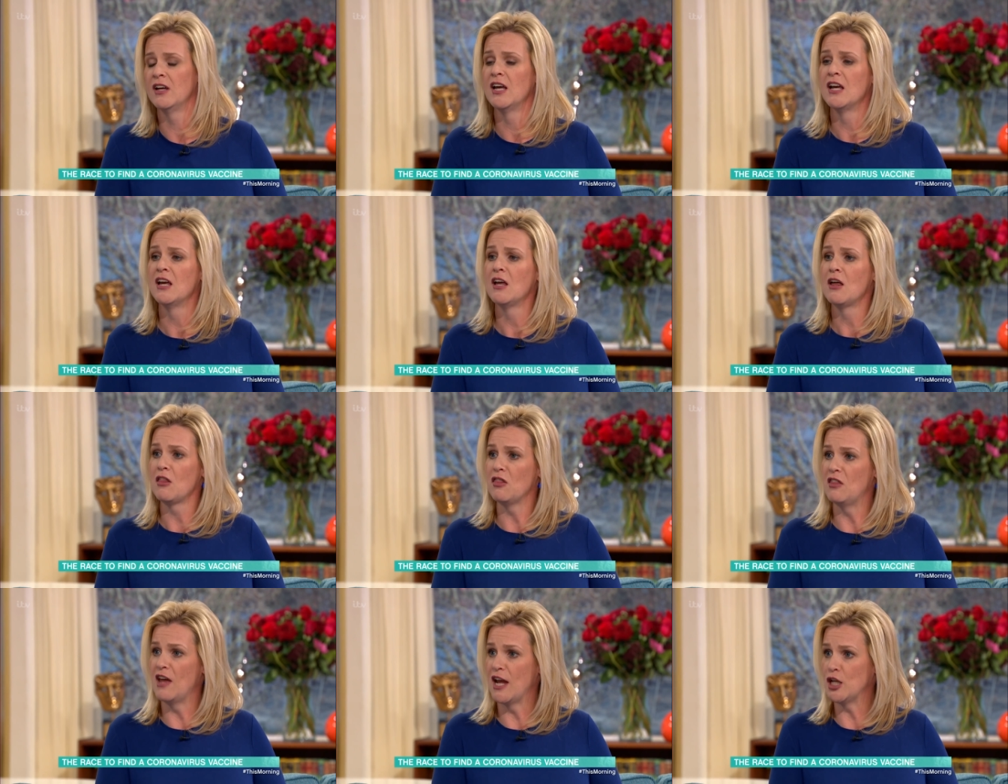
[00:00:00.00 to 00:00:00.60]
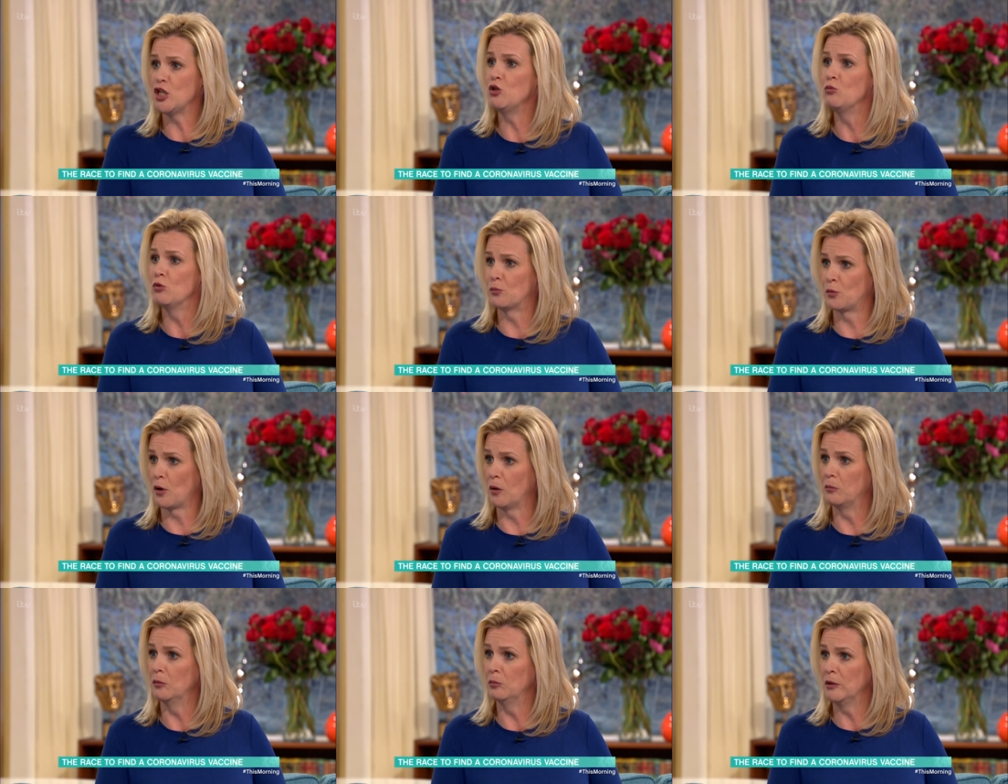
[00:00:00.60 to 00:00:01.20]
Mm. Then you would
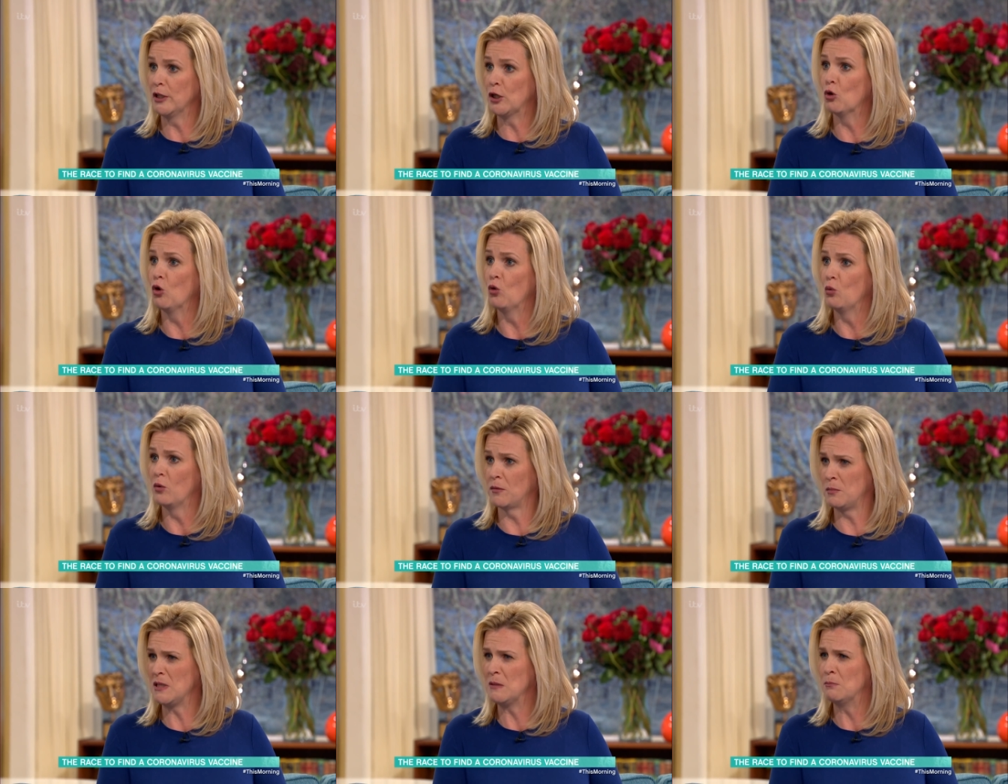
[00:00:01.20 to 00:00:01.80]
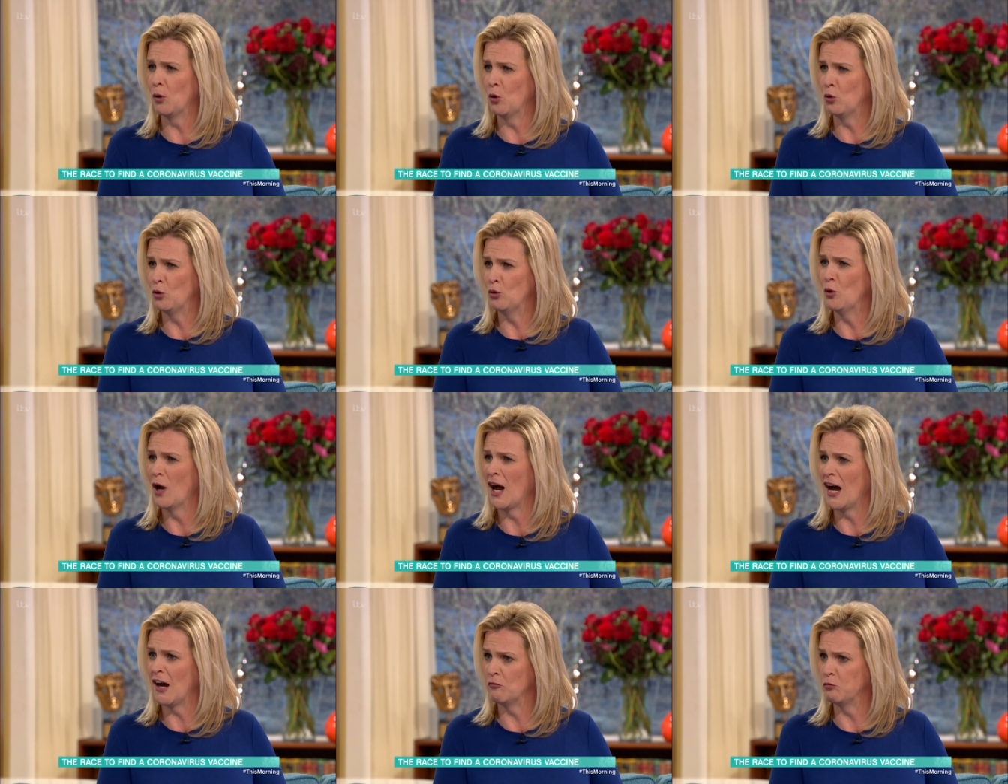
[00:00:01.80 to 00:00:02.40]
probably go with people who
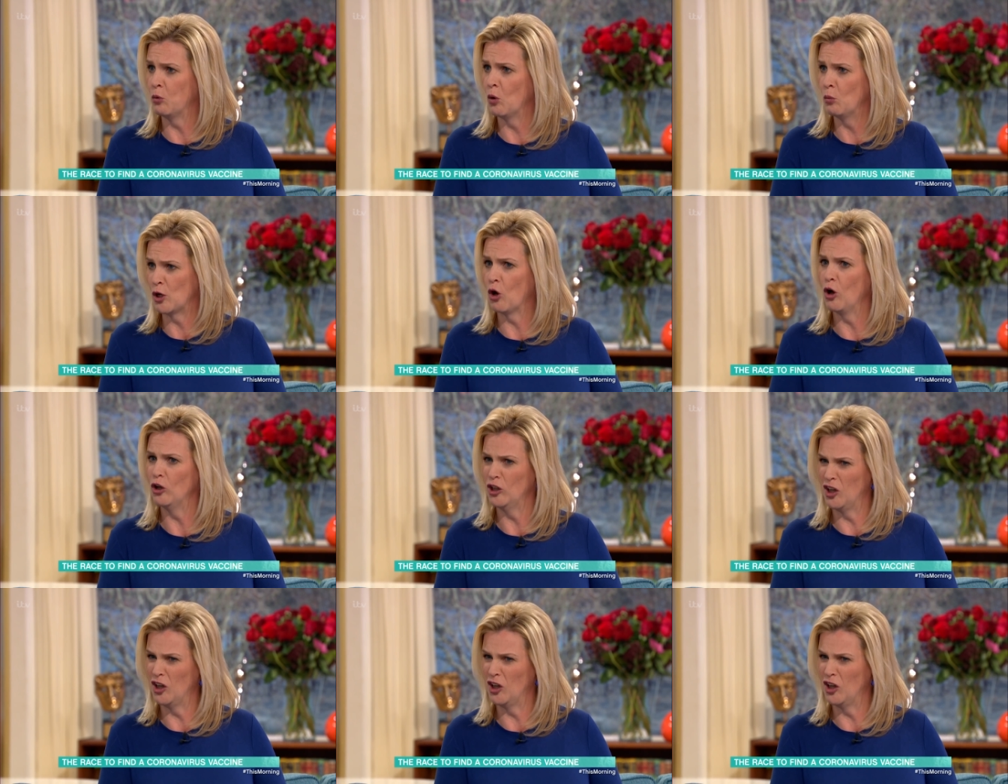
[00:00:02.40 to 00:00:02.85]
have what we call